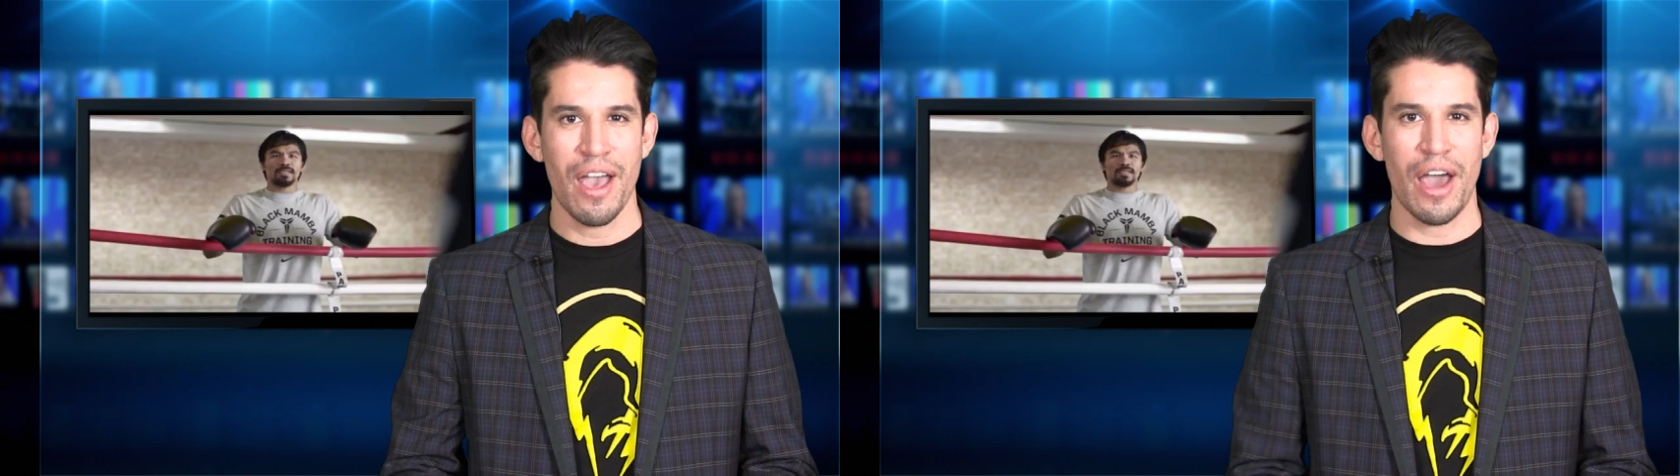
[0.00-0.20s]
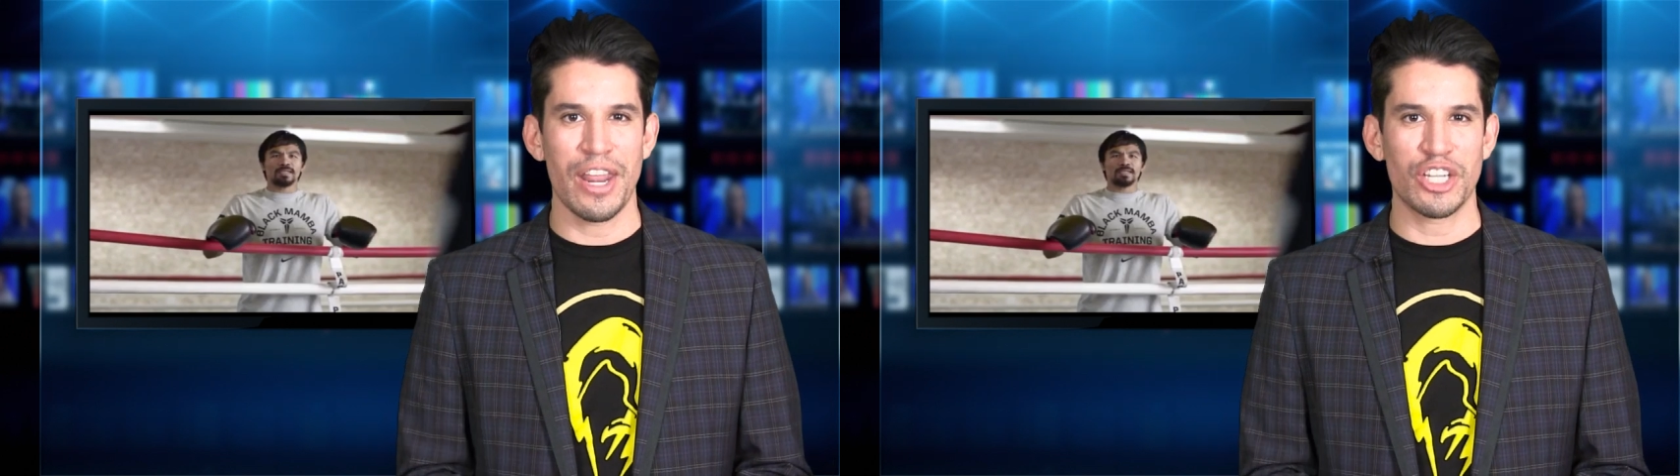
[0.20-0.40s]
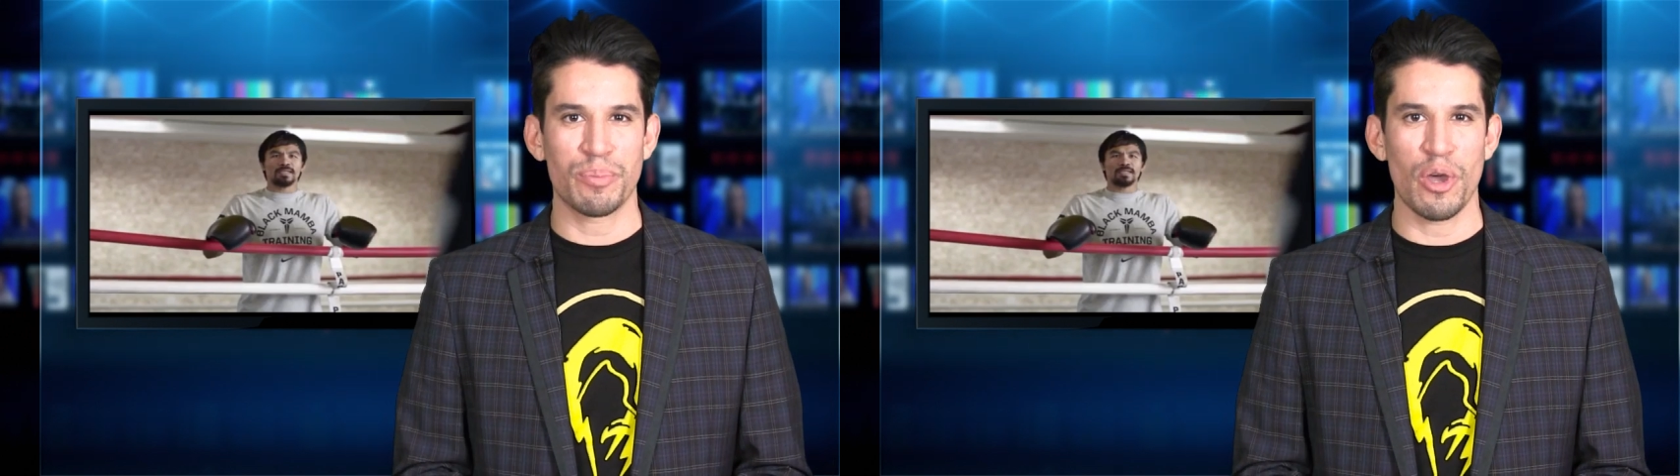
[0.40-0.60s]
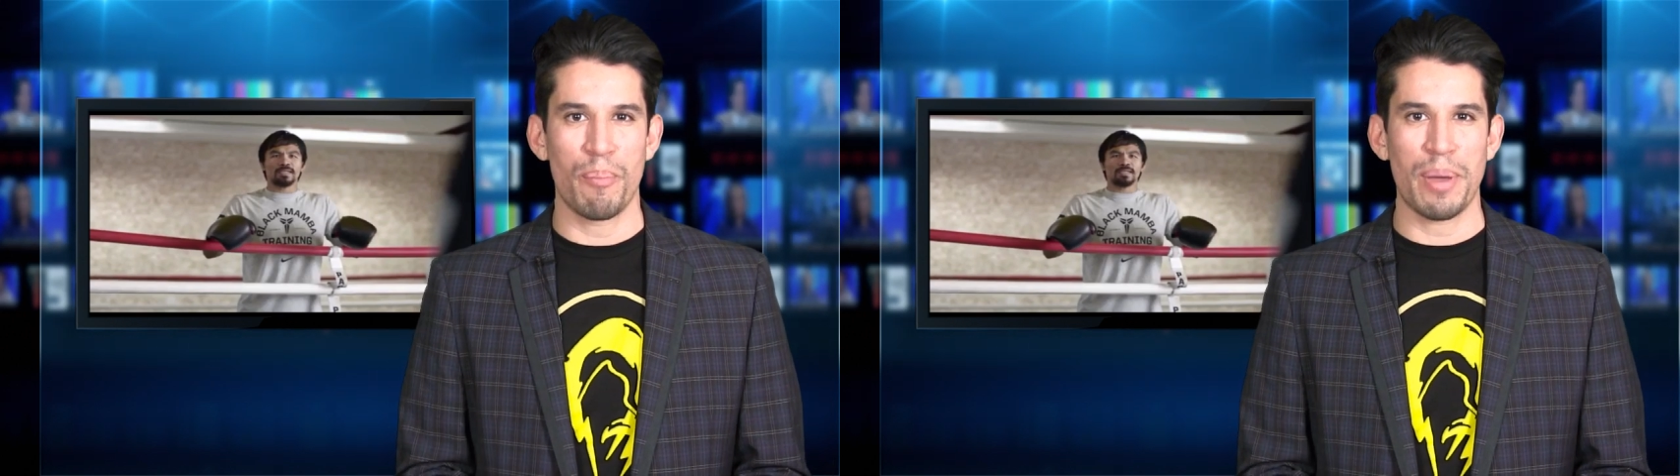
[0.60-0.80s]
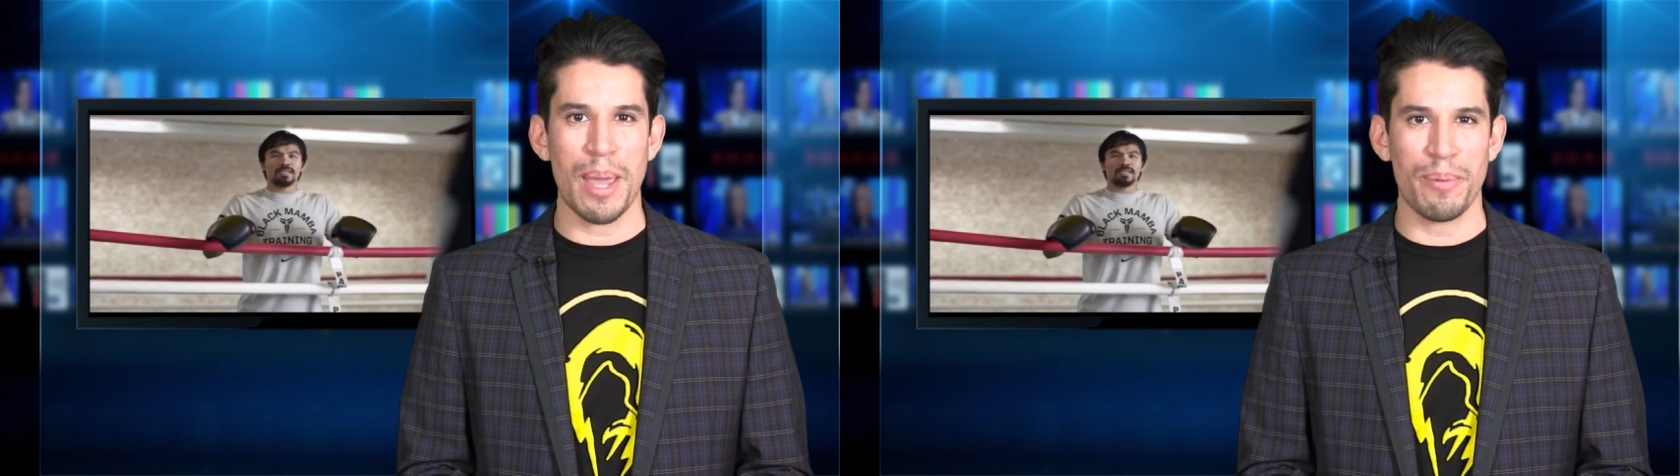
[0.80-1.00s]
on
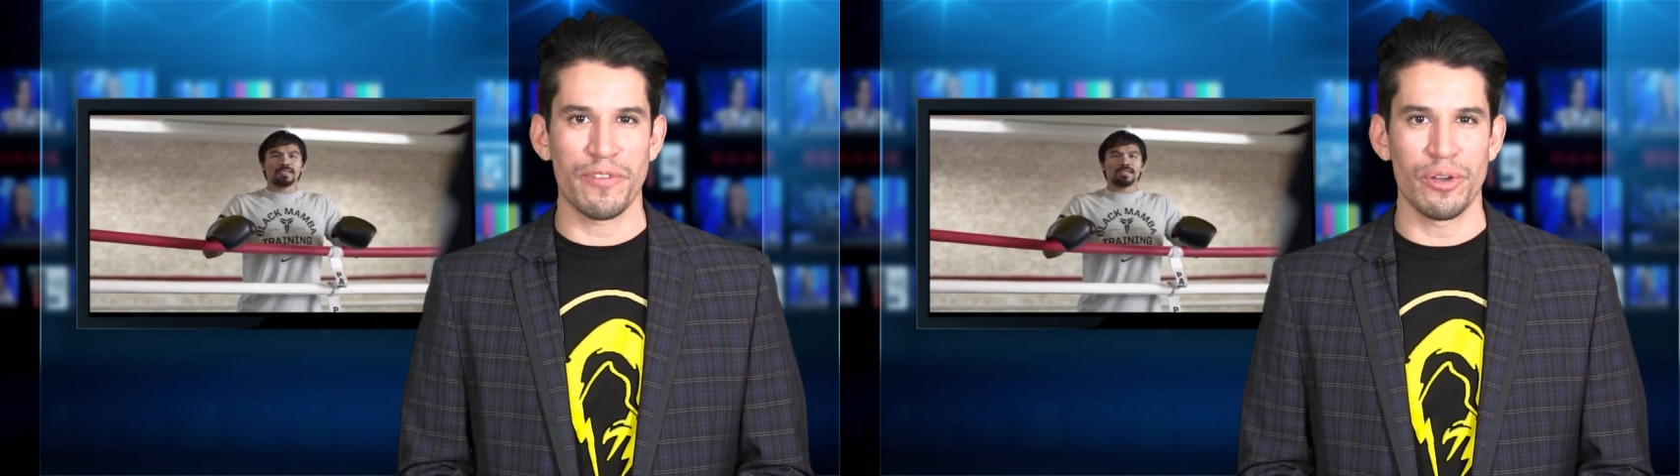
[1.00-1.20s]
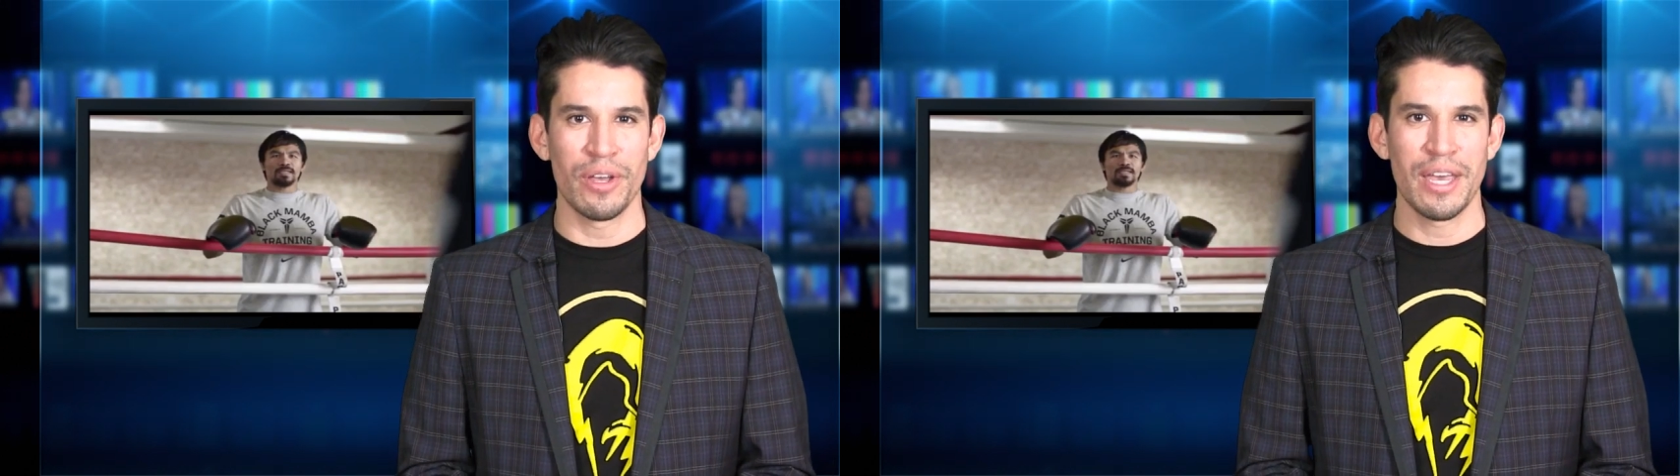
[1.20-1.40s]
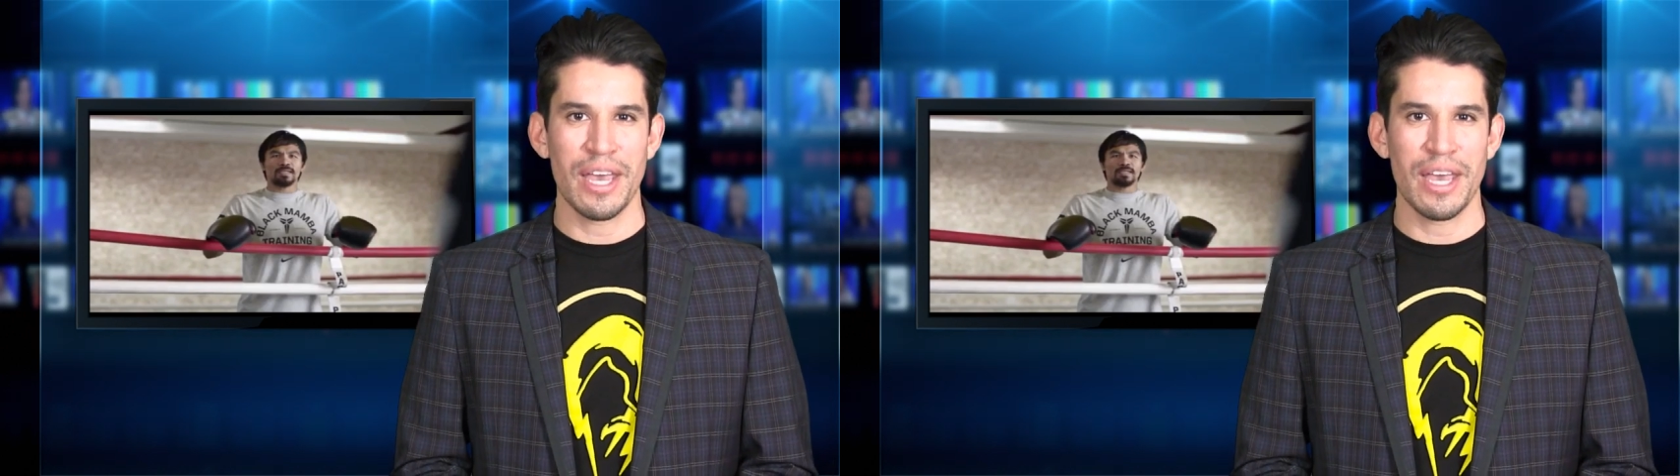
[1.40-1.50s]
HBO pay per view